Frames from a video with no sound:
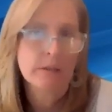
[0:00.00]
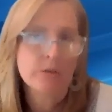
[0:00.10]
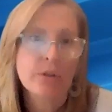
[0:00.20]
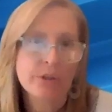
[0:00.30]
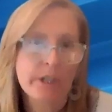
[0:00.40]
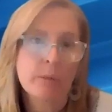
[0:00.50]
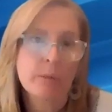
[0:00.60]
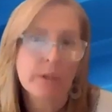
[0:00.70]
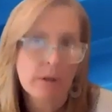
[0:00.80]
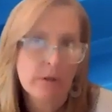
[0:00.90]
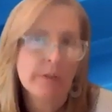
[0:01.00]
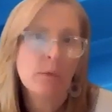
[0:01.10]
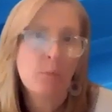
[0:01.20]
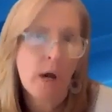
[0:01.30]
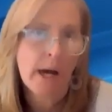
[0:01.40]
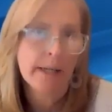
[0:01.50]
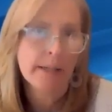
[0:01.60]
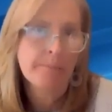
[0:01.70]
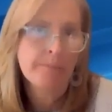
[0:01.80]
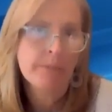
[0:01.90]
associated with COVID and why,